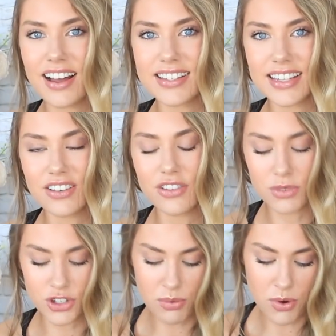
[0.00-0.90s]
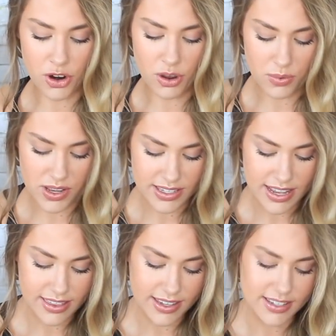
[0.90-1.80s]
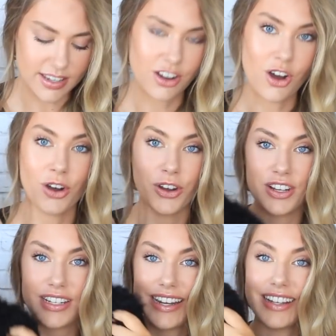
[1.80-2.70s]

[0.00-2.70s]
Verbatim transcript: the last thing from Showpo was this coat.